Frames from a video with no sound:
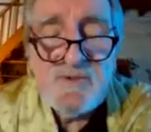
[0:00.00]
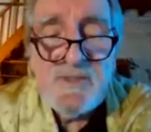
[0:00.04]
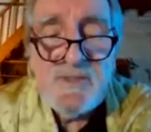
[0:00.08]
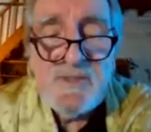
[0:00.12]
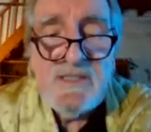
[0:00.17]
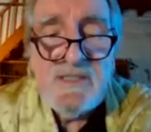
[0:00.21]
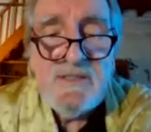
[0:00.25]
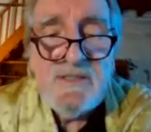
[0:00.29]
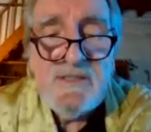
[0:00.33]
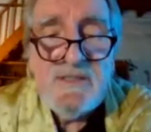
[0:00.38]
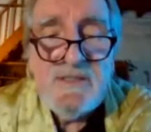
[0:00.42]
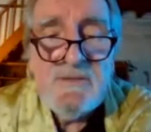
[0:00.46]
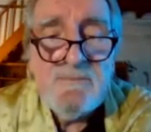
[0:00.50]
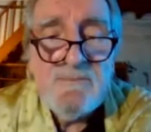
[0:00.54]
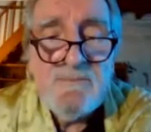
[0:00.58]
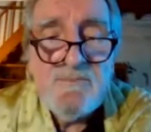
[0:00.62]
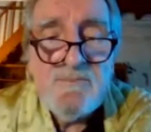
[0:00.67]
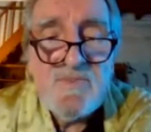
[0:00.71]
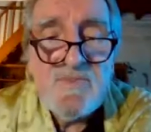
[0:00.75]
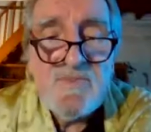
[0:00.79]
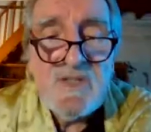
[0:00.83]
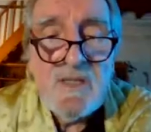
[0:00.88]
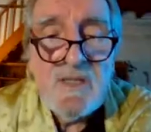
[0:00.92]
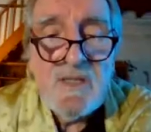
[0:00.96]
tree,
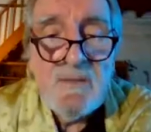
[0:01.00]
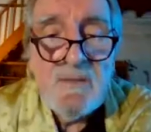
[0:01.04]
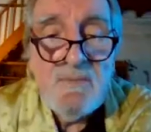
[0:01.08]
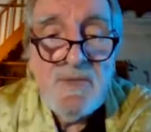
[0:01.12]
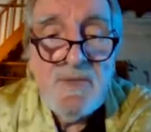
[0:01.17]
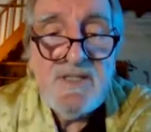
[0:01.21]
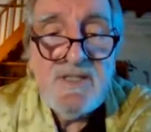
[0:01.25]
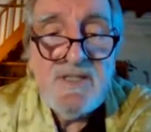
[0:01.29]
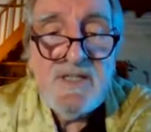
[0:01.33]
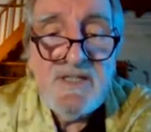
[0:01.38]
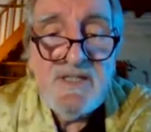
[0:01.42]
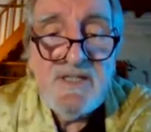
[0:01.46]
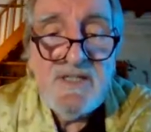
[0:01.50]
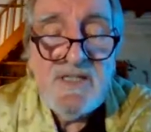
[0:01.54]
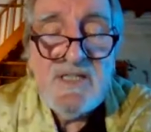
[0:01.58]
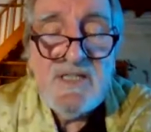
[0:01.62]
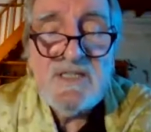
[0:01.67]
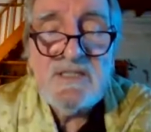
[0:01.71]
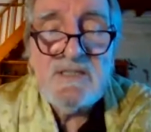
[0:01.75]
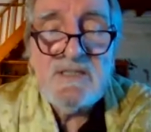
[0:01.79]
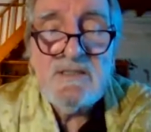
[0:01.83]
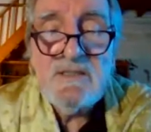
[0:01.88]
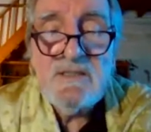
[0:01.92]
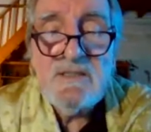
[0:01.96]
but it
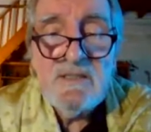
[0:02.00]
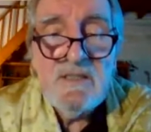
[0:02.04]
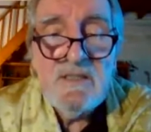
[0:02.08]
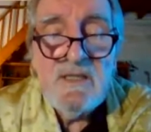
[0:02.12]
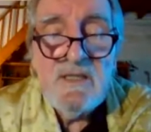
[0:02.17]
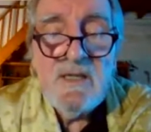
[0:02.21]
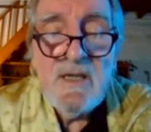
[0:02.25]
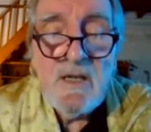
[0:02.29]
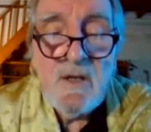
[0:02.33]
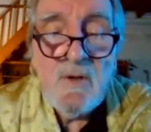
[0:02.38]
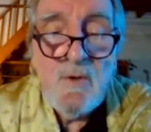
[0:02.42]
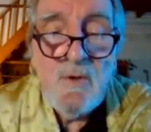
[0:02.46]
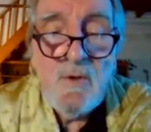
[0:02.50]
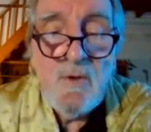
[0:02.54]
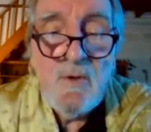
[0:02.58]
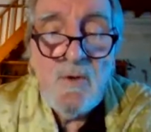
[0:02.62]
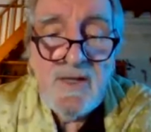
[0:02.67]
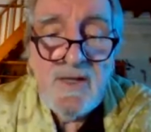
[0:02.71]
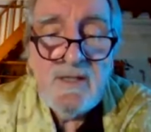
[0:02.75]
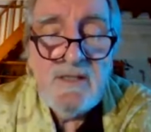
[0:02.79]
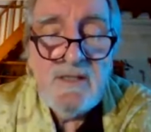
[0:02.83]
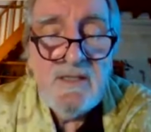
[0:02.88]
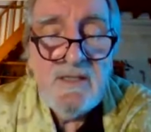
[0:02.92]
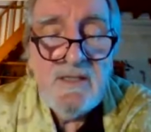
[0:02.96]
is
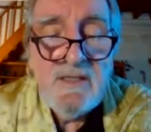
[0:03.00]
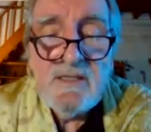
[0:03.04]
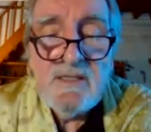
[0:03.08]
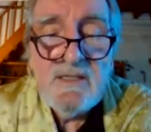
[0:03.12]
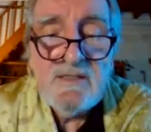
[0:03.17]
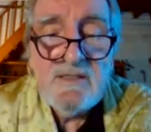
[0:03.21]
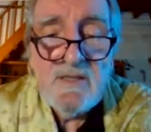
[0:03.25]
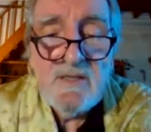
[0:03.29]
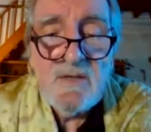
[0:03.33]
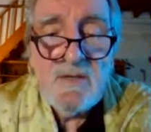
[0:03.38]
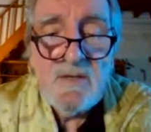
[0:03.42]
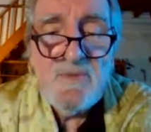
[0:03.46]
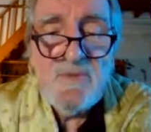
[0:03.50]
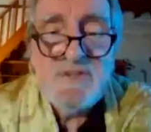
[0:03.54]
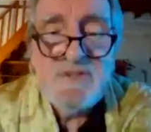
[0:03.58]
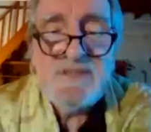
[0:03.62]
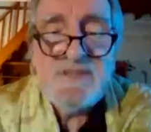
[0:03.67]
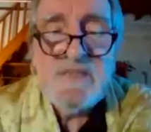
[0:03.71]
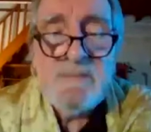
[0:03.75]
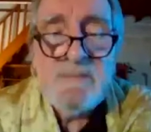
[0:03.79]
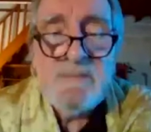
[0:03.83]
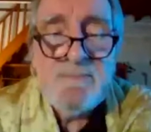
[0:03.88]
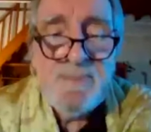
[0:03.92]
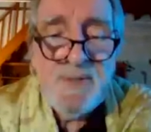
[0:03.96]
almost
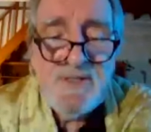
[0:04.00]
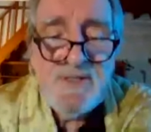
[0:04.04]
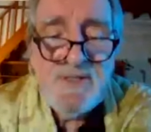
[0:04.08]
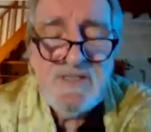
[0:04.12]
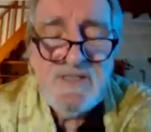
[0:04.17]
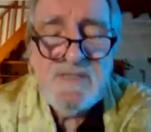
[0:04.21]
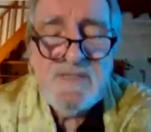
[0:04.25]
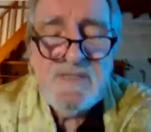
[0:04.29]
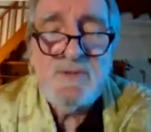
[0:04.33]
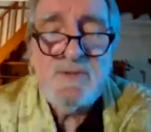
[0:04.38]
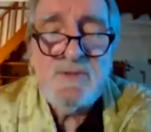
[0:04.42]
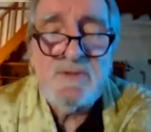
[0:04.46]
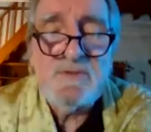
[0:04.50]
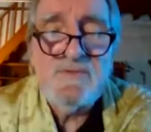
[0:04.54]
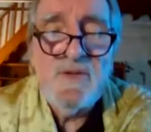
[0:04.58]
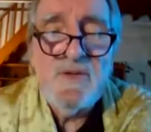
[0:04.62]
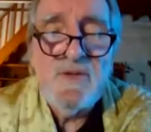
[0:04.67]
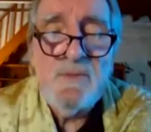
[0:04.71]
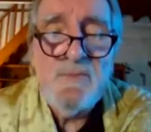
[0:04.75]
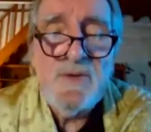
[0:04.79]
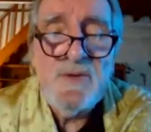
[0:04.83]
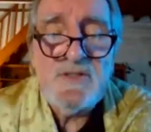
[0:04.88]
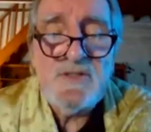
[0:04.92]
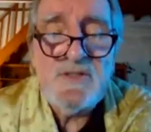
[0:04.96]
impossible
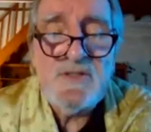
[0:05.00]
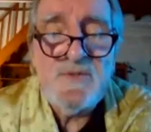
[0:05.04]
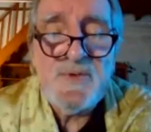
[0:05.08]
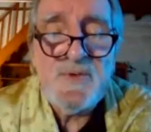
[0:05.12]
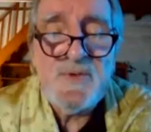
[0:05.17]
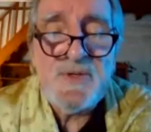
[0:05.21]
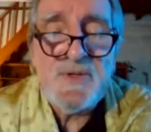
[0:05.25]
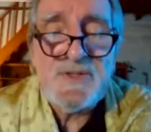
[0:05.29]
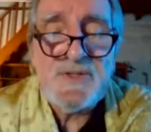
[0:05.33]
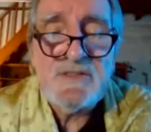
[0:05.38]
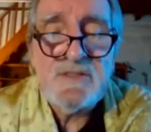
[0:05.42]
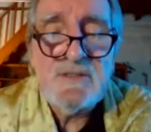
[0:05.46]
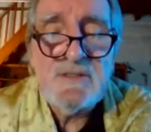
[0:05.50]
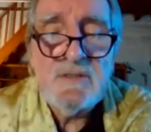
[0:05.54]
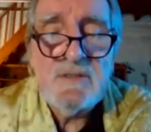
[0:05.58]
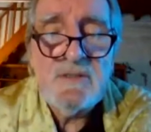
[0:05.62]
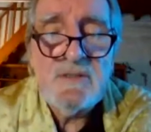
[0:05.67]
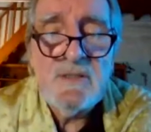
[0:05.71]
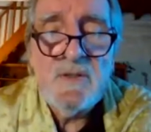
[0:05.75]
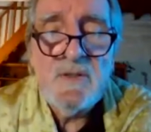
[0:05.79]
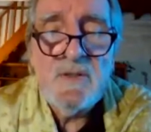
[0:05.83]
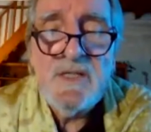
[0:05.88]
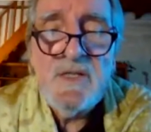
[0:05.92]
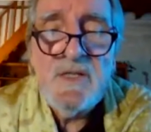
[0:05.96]
for most of us.
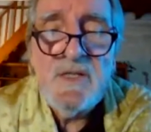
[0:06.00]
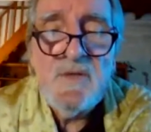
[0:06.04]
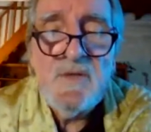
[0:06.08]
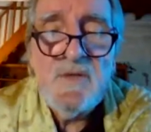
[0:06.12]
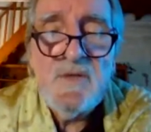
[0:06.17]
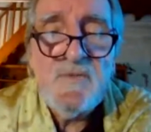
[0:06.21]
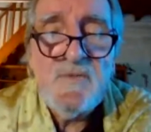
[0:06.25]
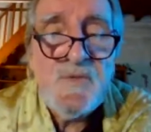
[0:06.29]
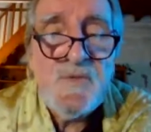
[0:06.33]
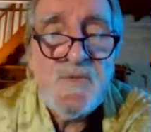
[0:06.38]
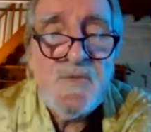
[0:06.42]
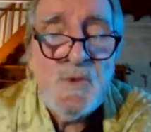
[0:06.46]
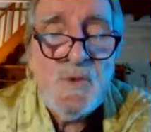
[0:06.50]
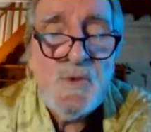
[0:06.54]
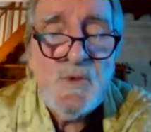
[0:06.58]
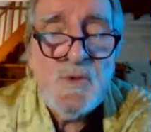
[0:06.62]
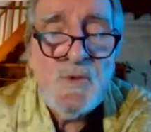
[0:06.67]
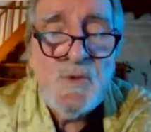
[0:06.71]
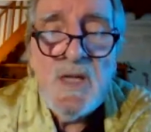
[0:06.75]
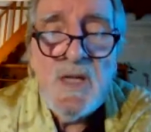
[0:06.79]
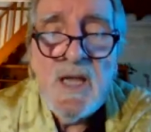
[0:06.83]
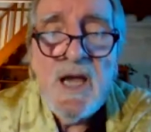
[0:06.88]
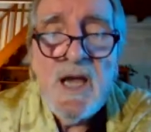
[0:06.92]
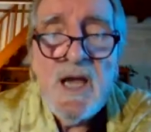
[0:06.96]
Only a few
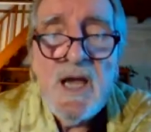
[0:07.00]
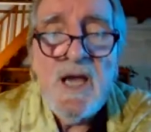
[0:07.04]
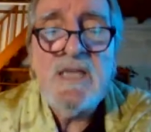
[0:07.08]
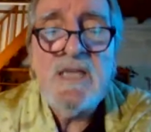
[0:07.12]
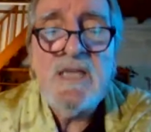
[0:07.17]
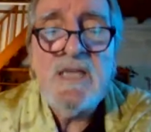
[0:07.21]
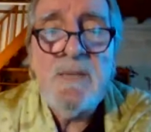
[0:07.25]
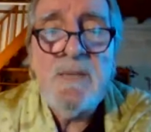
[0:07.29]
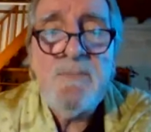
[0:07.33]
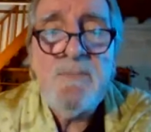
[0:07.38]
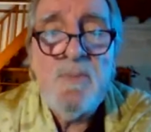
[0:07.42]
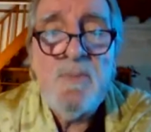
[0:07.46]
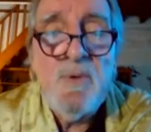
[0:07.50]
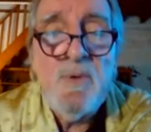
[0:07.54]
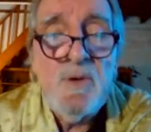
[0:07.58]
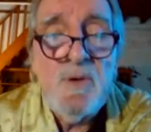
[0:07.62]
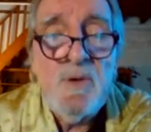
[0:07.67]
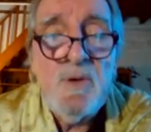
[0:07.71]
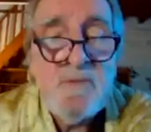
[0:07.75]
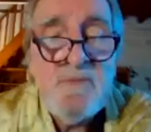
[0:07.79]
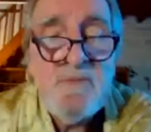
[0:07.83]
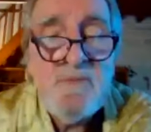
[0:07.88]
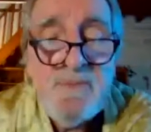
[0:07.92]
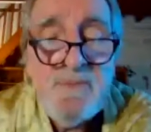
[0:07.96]
are capable,
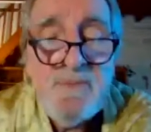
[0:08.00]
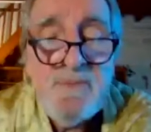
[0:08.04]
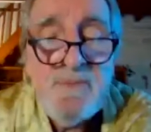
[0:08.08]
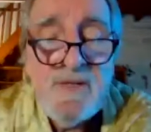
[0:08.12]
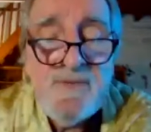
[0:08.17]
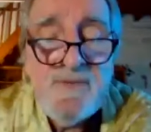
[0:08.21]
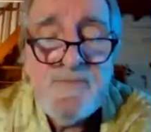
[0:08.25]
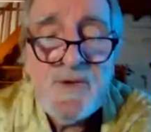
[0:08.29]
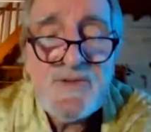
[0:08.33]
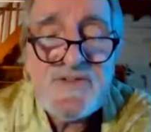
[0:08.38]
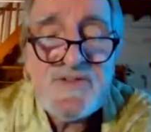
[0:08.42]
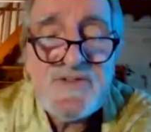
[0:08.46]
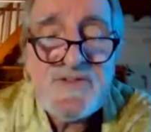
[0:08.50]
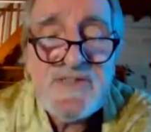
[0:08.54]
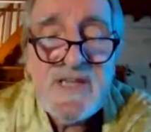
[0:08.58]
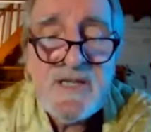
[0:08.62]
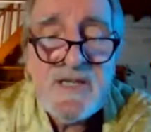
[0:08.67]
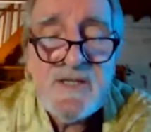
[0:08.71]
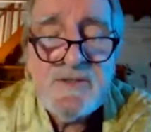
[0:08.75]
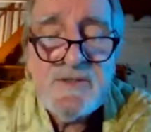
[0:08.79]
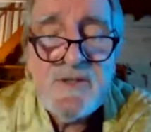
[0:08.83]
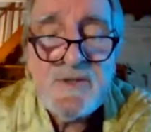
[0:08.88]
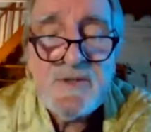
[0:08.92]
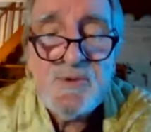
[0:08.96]
maybe for a
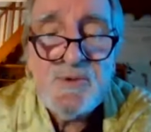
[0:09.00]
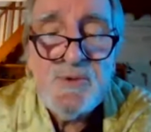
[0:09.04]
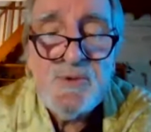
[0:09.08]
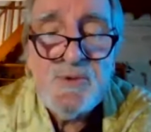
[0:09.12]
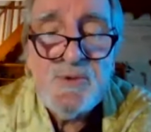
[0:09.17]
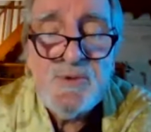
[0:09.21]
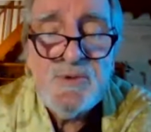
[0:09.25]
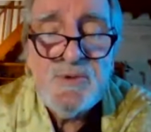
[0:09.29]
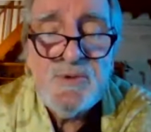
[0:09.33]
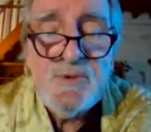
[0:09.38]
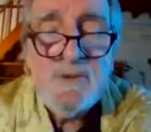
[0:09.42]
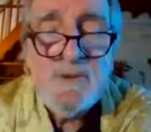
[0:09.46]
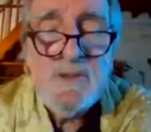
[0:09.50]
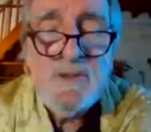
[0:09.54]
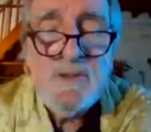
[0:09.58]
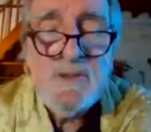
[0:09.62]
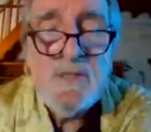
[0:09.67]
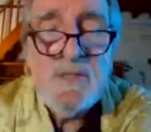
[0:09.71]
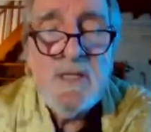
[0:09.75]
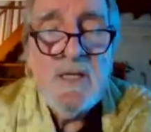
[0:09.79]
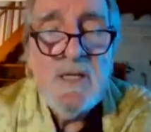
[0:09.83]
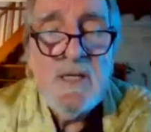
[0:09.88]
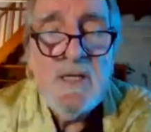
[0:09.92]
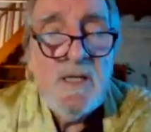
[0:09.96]
second or two,
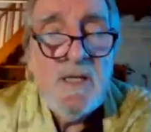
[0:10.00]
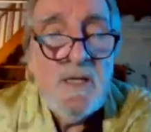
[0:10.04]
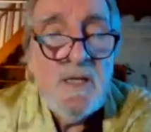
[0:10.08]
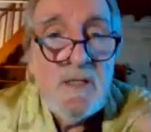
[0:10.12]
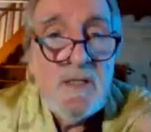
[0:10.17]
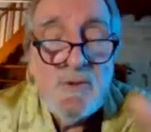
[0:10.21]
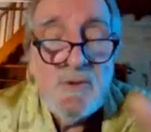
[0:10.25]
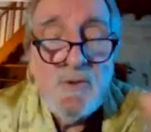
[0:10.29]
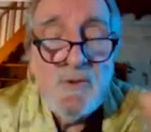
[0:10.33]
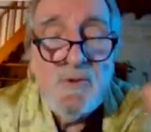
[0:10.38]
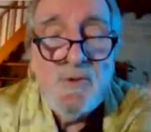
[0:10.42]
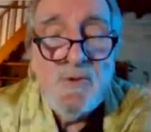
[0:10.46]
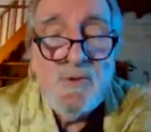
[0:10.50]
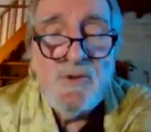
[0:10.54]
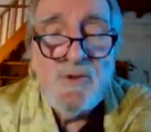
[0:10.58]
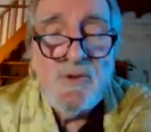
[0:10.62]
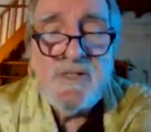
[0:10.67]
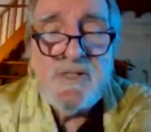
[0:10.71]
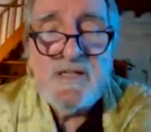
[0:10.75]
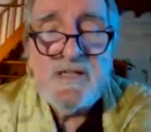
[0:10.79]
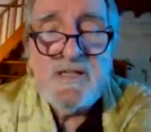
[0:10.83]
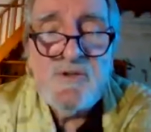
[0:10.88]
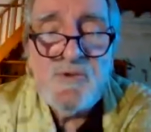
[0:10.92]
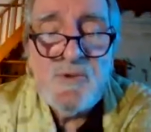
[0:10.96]
to look
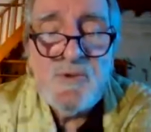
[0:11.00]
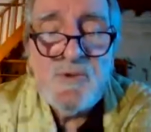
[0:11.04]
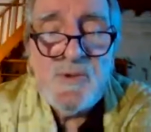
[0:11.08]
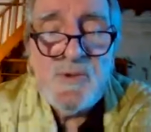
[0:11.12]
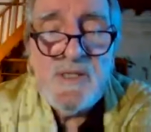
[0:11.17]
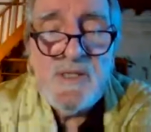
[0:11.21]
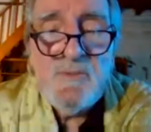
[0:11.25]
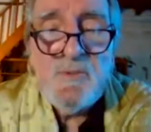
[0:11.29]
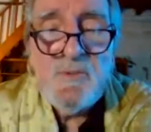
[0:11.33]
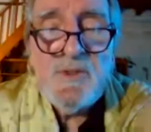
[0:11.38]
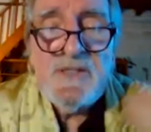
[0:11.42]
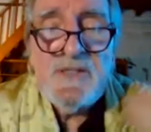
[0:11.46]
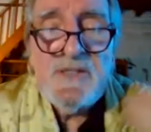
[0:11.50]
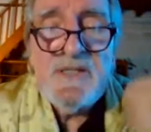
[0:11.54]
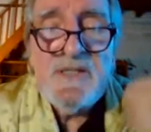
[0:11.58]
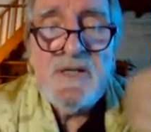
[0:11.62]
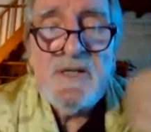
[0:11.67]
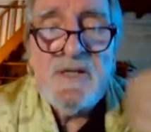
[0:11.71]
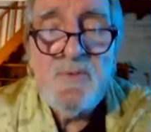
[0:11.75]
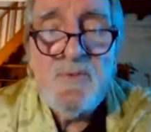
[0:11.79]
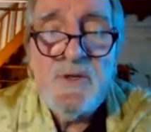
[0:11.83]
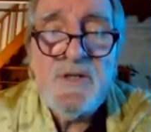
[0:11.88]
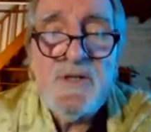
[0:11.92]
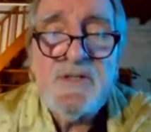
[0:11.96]
at a tree
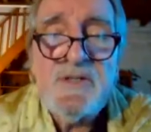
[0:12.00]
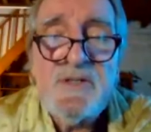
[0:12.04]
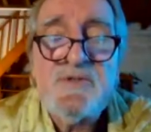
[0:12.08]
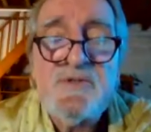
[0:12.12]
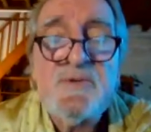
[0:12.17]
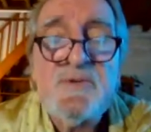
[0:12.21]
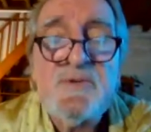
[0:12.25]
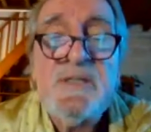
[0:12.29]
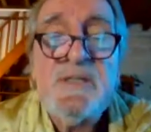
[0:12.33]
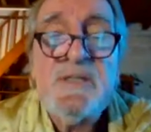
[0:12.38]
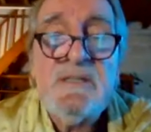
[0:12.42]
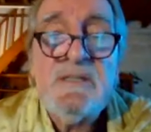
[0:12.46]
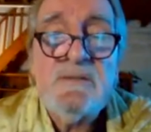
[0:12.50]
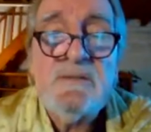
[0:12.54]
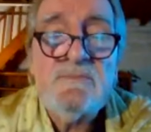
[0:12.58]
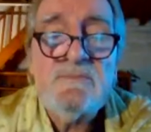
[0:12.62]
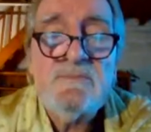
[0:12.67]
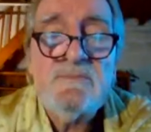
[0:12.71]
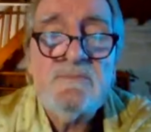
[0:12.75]
without the word tree.